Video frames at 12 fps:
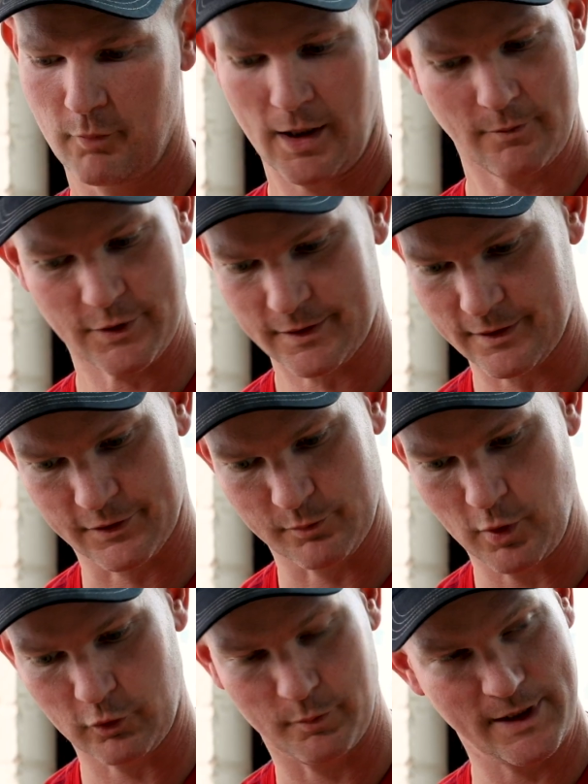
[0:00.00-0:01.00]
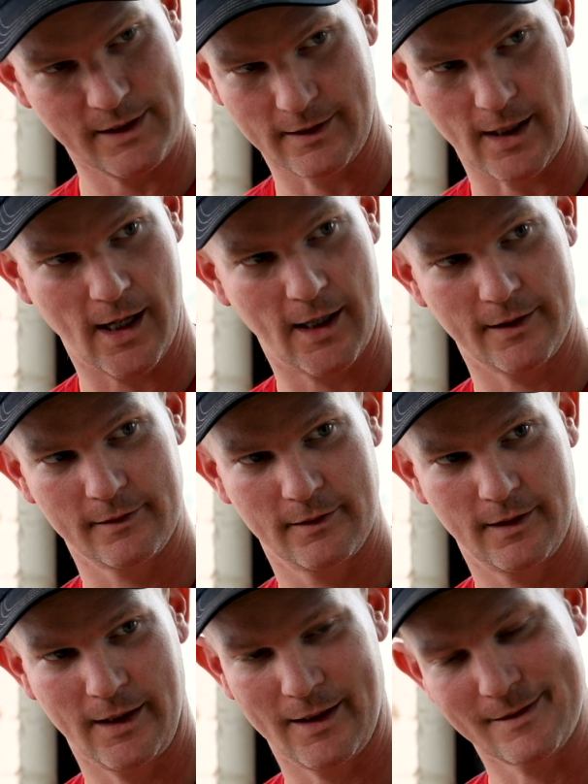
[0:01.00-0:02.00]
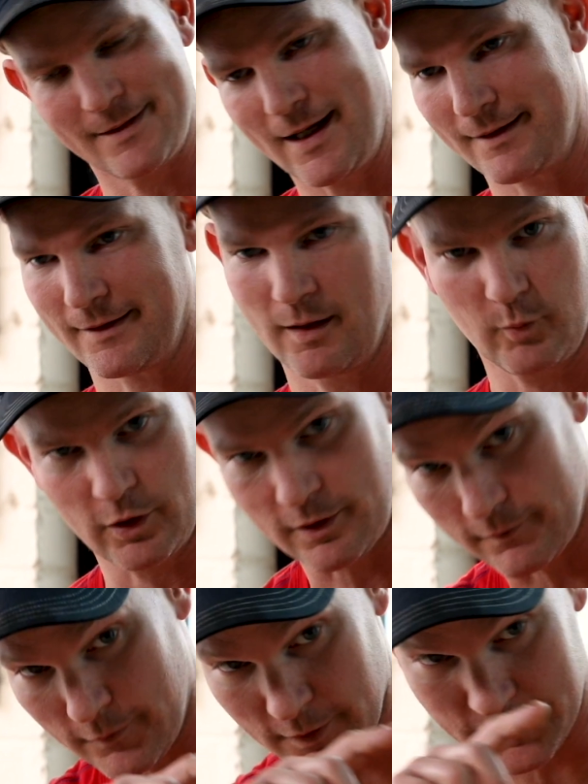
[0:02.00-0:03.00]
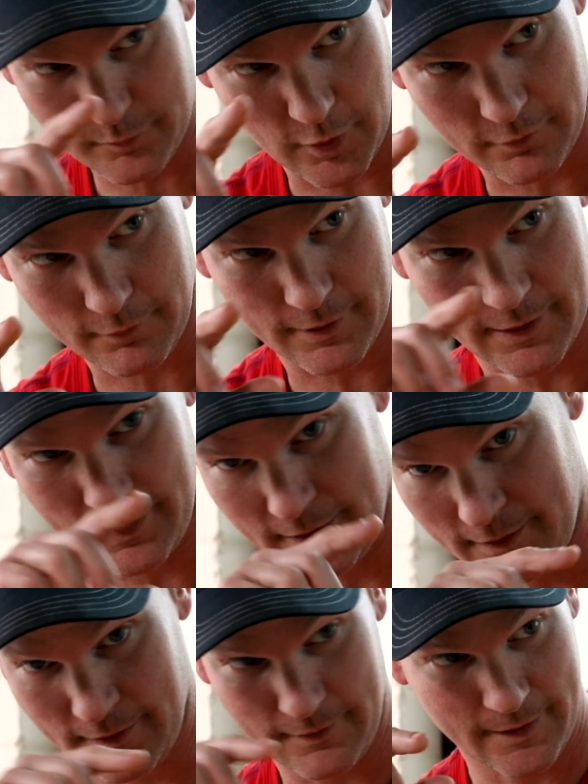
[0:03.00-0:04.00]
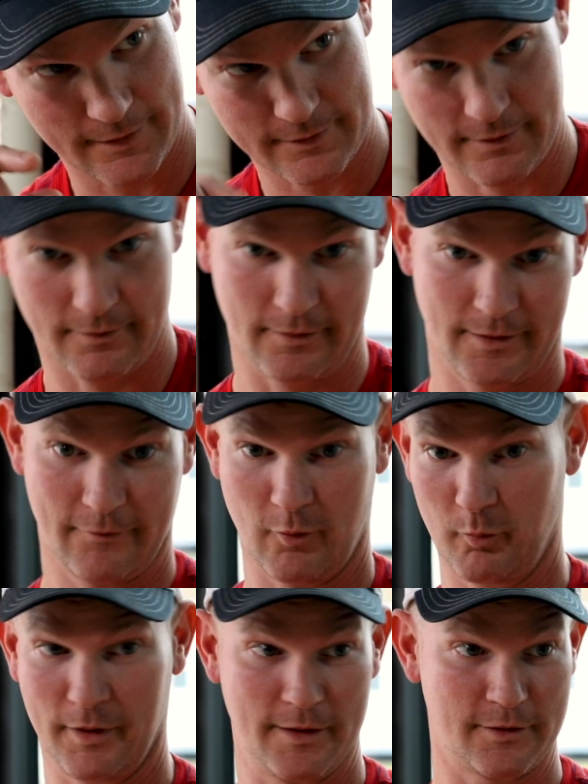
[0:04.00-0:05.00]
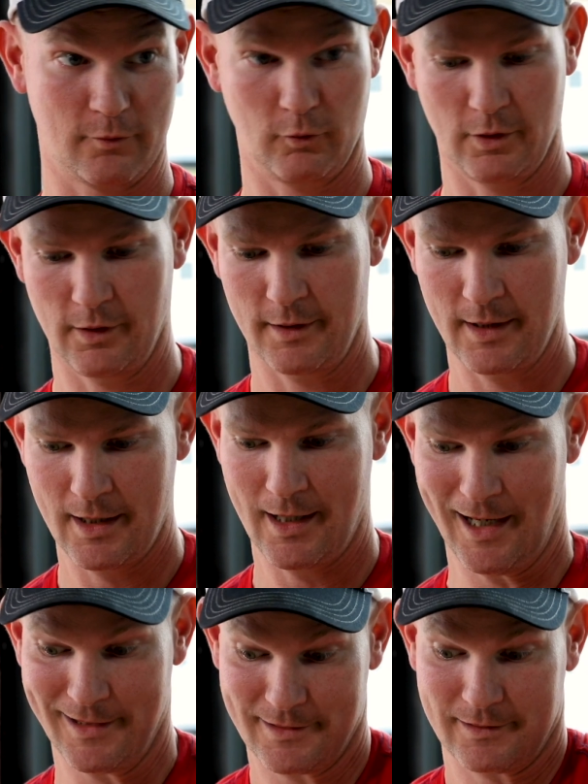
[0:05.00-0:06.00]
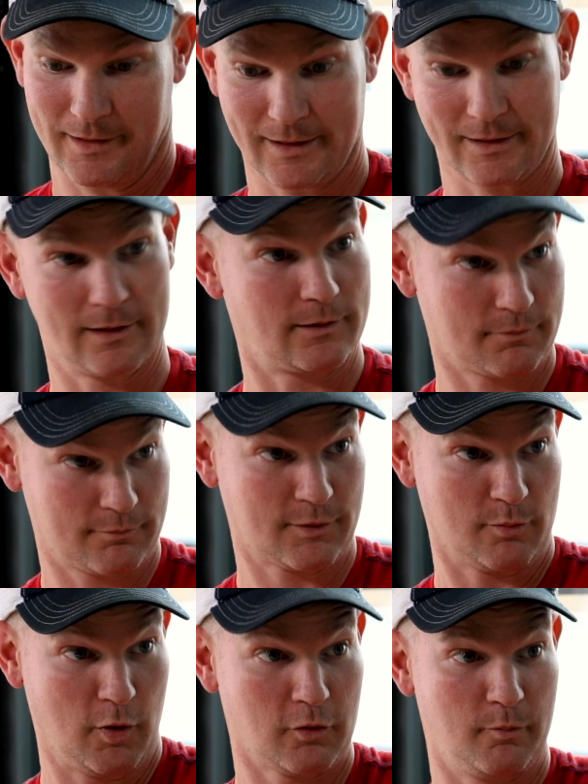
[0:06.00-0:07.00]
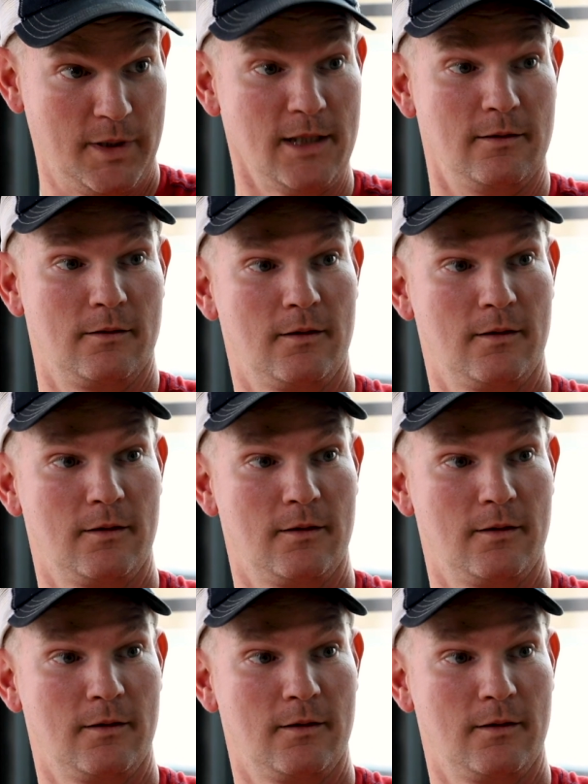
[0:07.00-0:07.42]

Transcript: But I'm just a smoked meat guy. And it's not that I'm looking for the smoke ring and the this and the different blends of wood. I just like the smoked meat.